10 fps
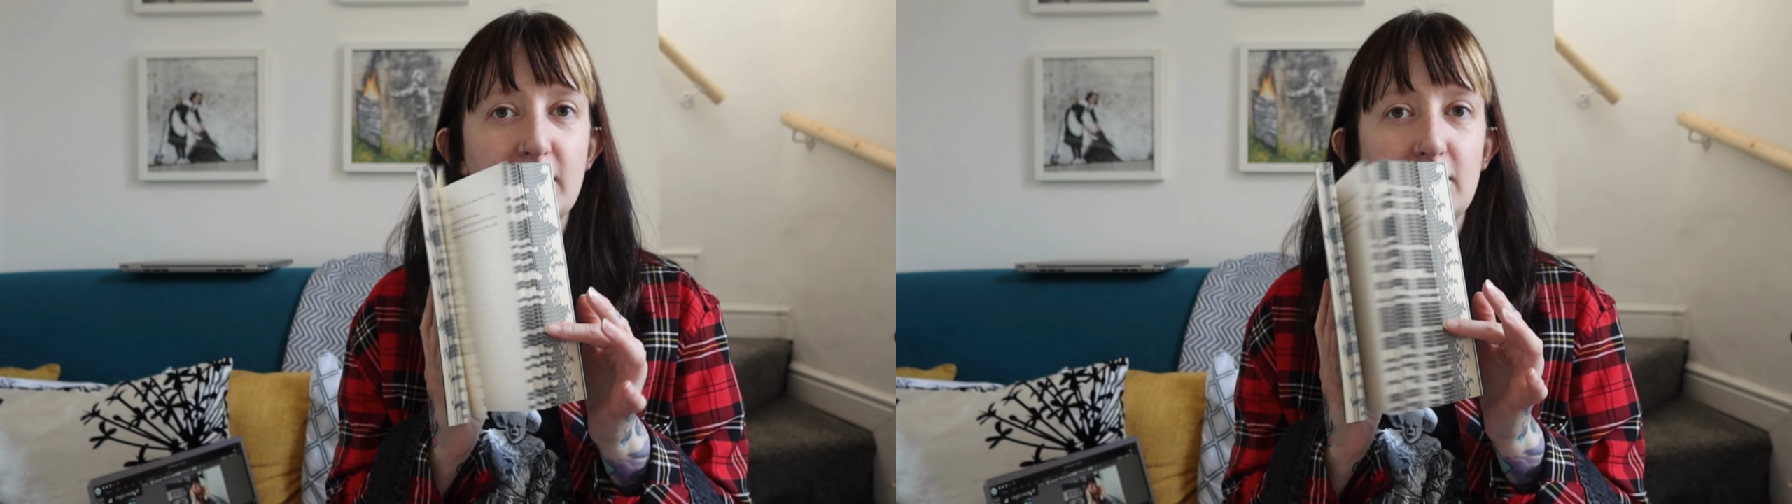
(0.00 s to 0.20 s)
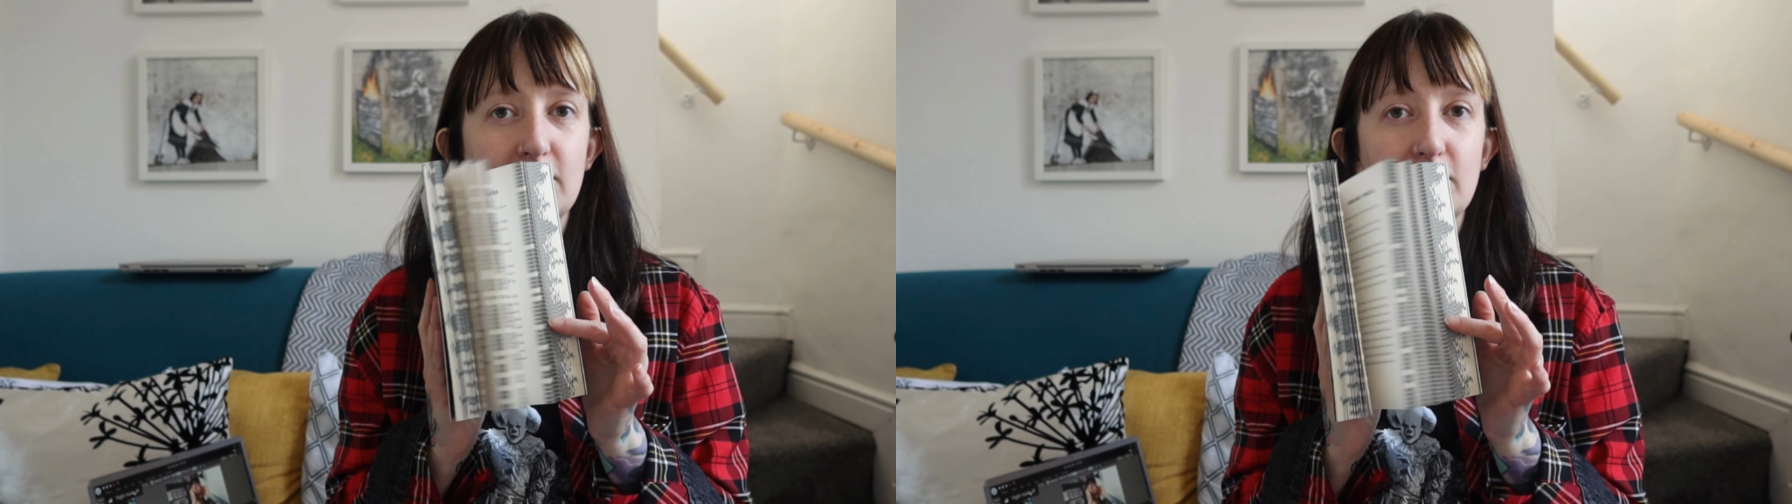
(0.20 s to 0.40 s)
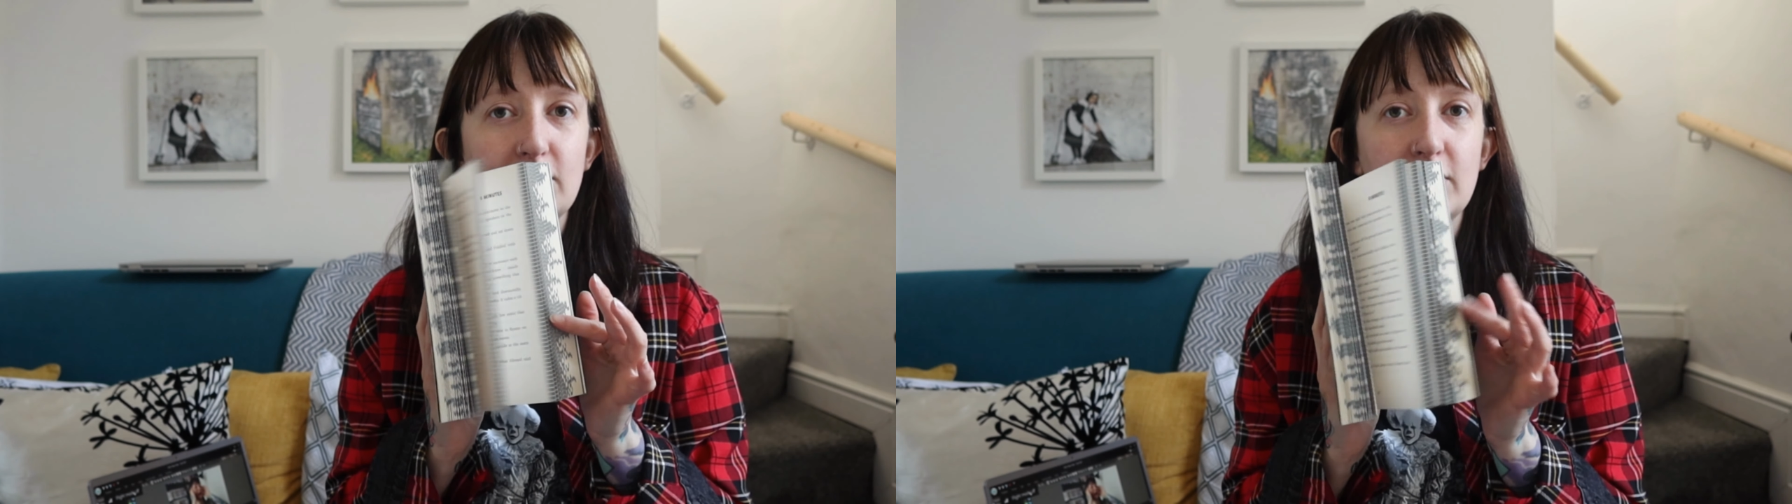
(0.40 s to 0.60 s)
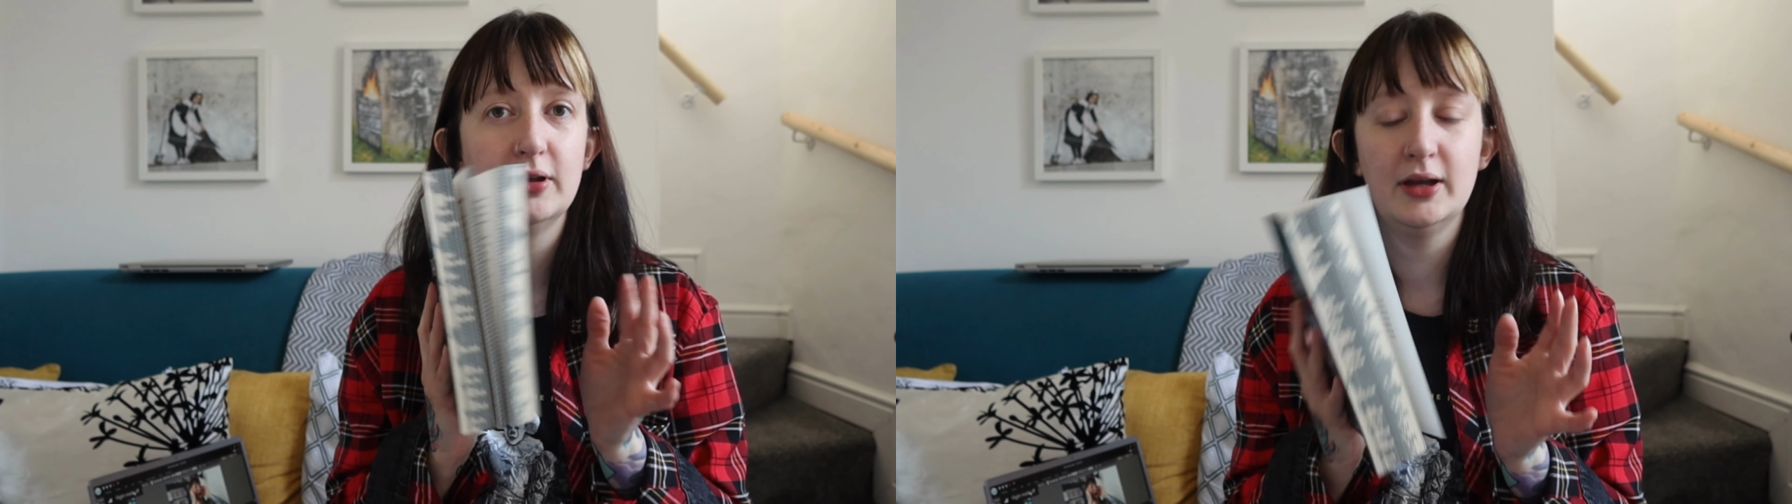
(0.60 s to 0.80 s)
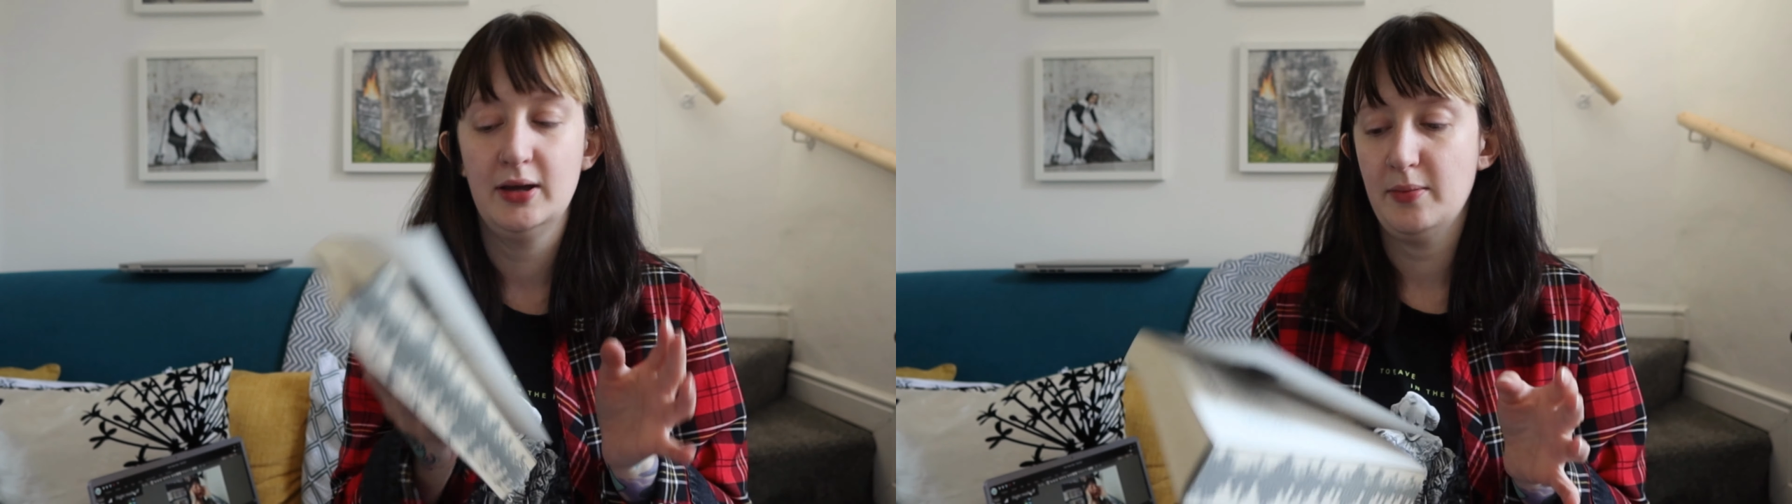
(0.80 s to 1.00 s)
little
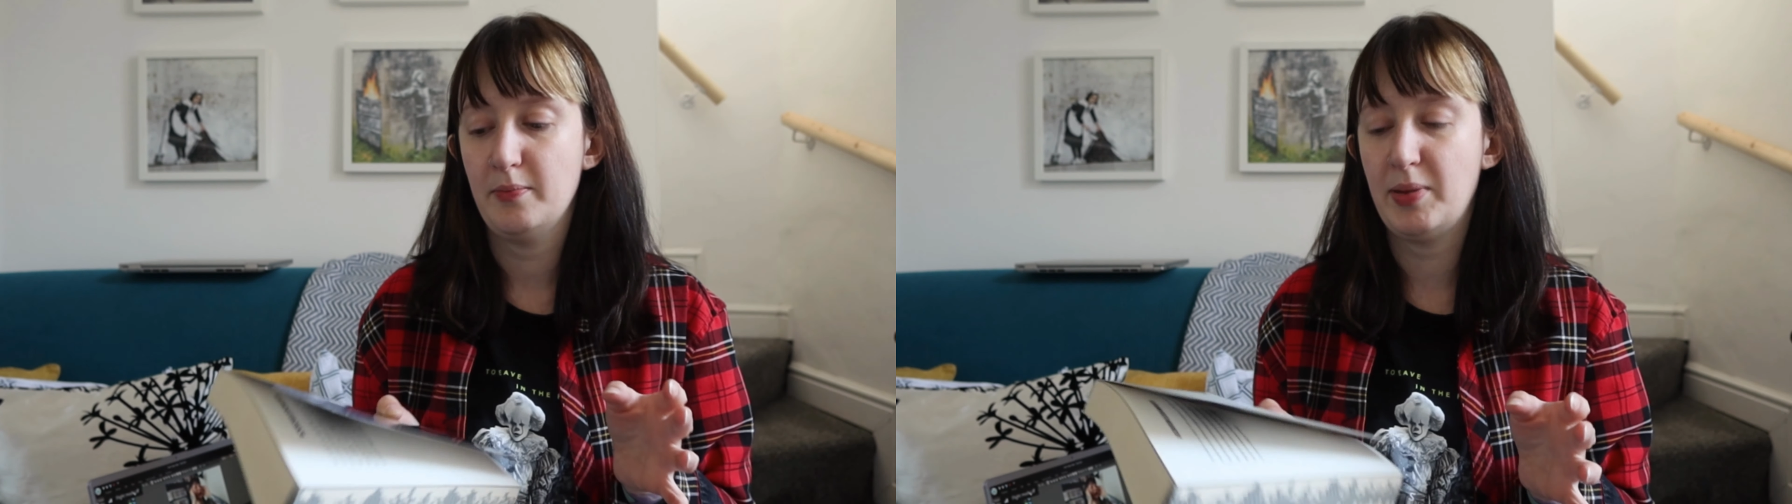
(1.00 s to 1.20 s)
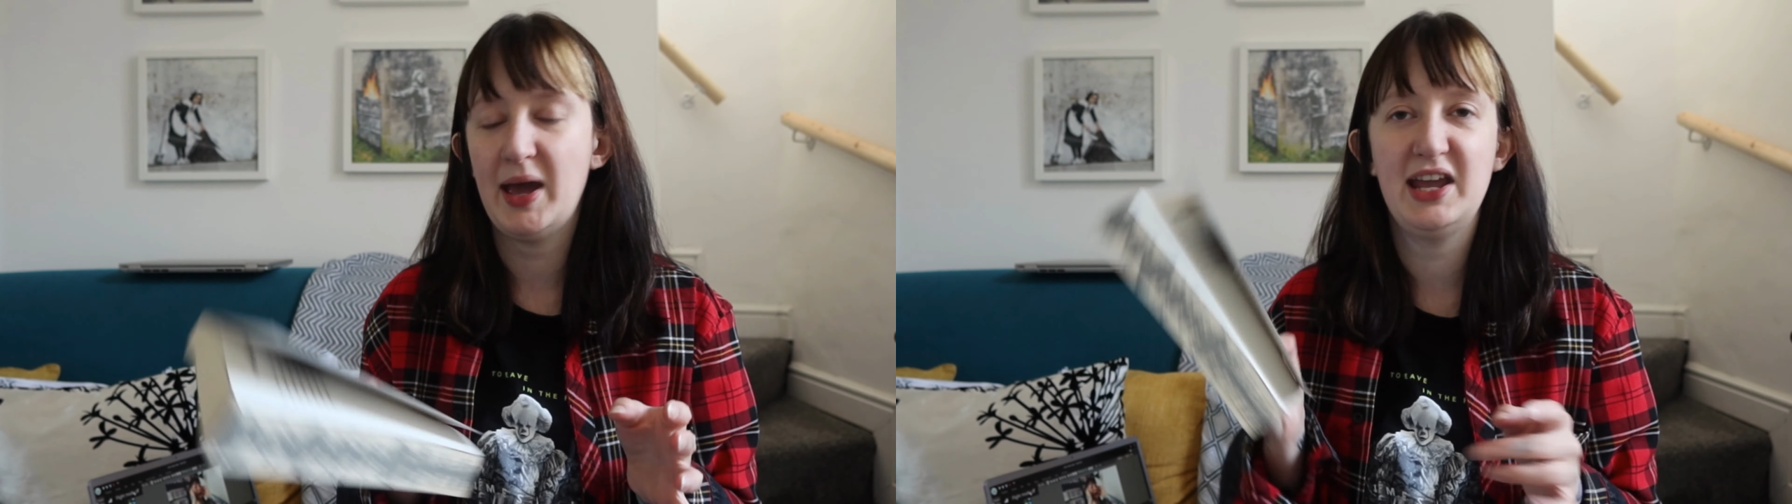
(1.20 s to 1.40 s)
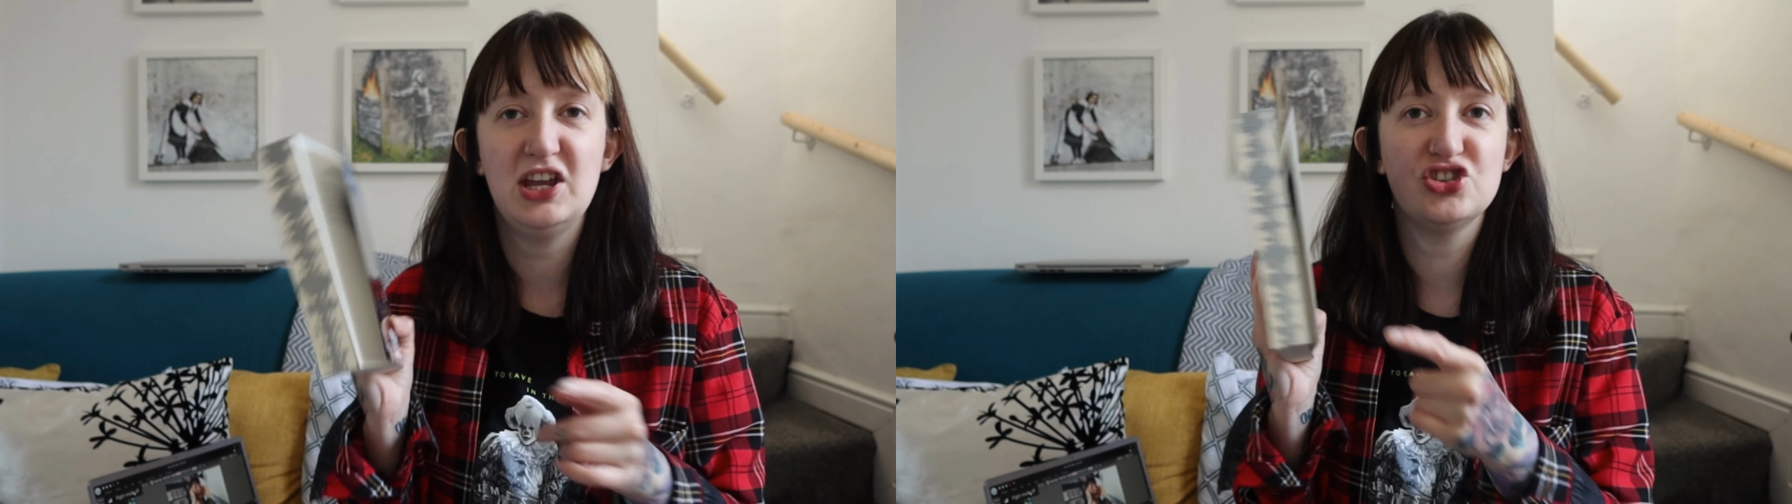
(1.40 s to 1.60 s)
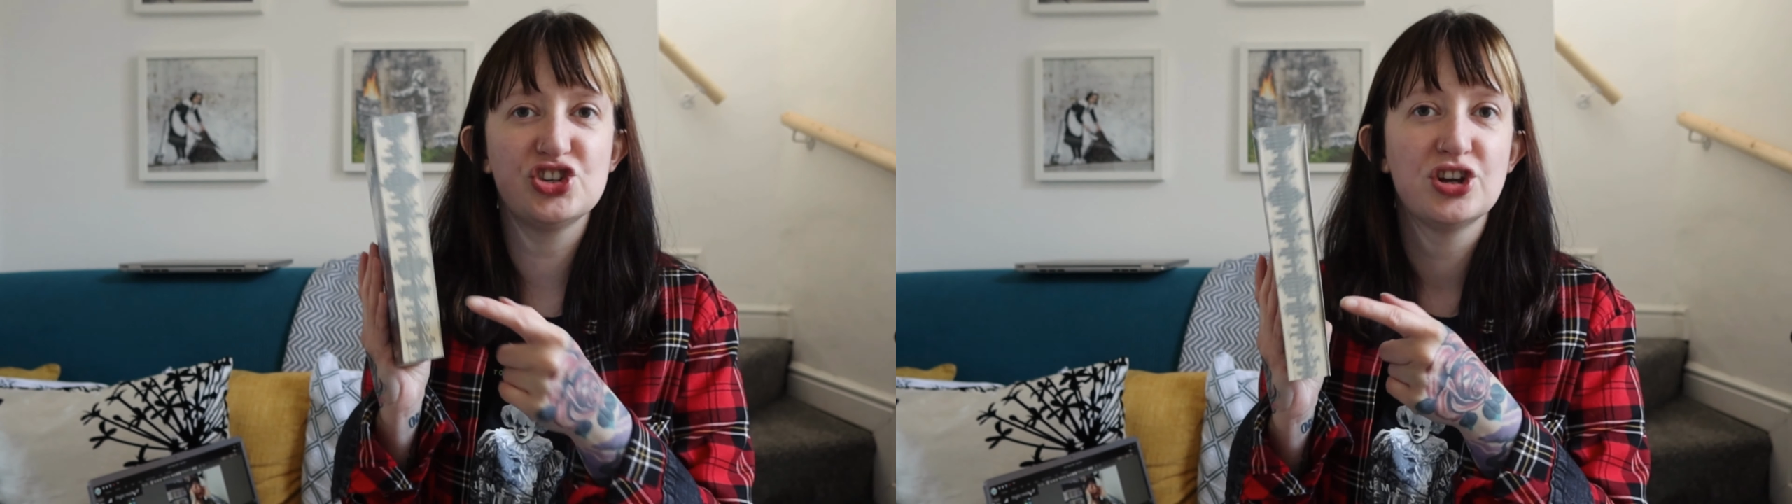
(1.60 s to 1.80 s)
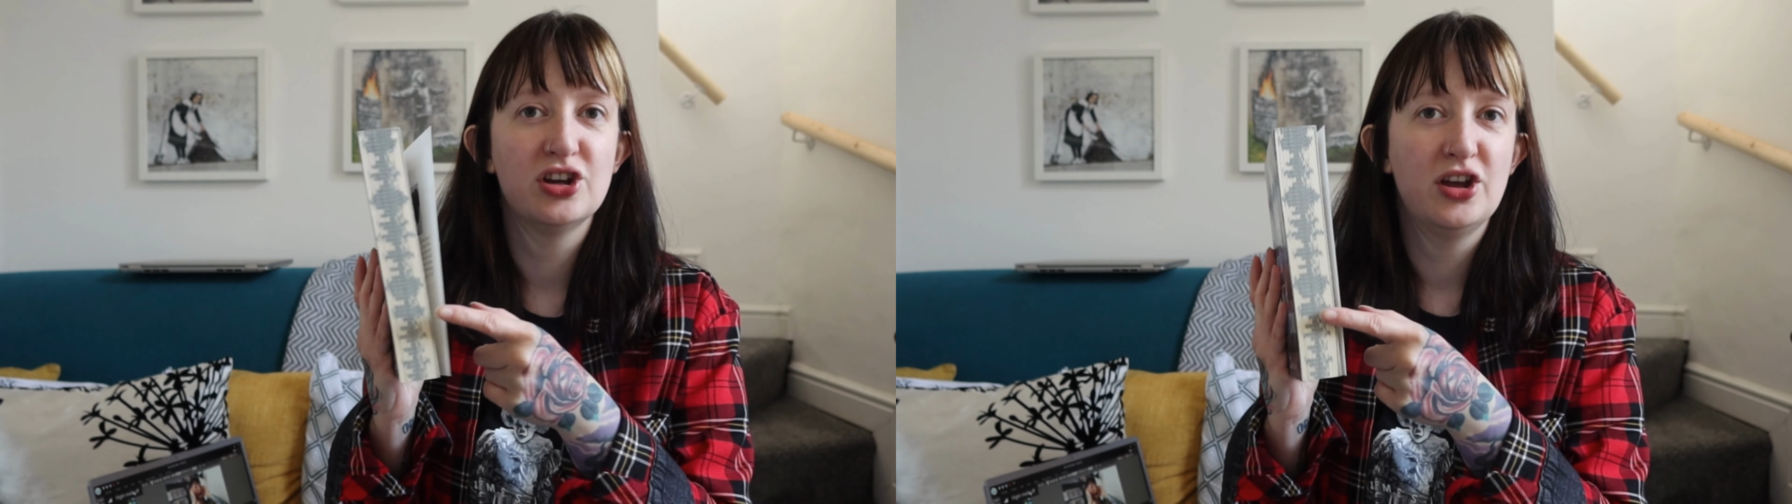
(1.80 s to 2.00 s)
page